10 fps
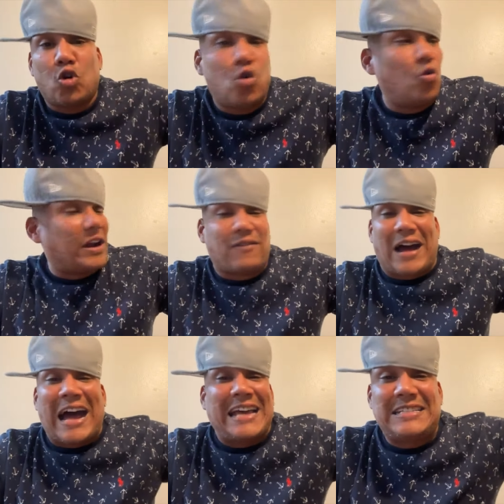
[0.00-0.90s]
glue, whatever,
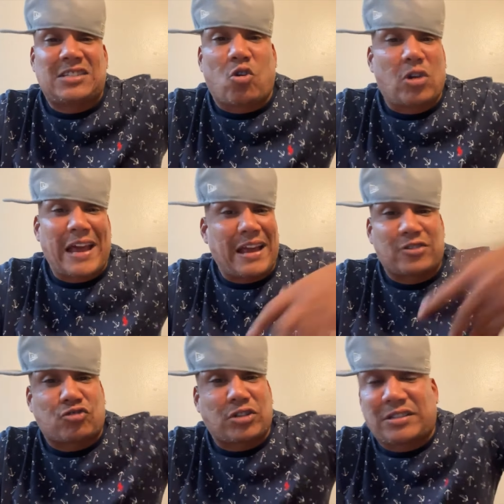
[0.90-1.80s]
ice, all that
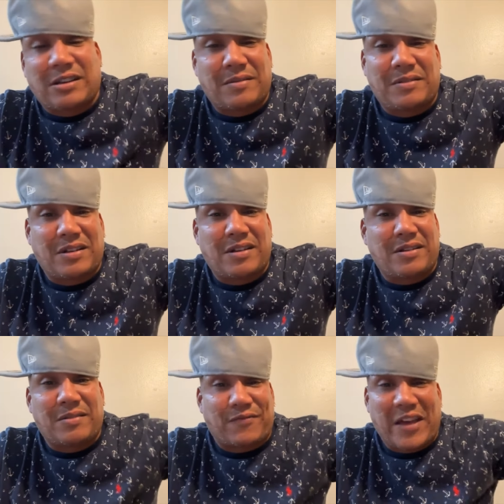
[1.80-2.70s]
extra the, the
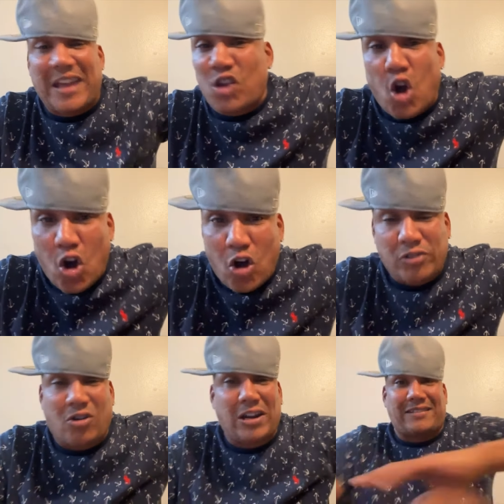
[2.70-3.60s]

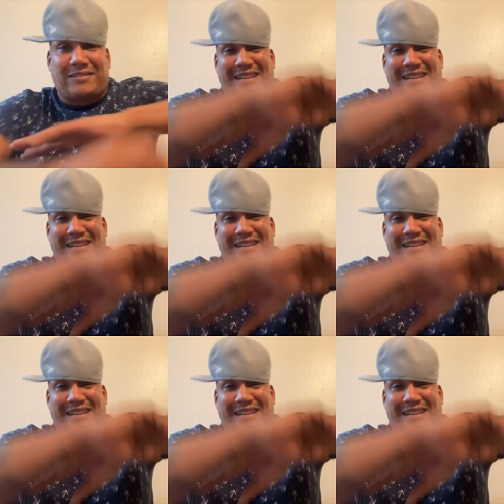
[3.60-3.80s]
fentanyl and all that.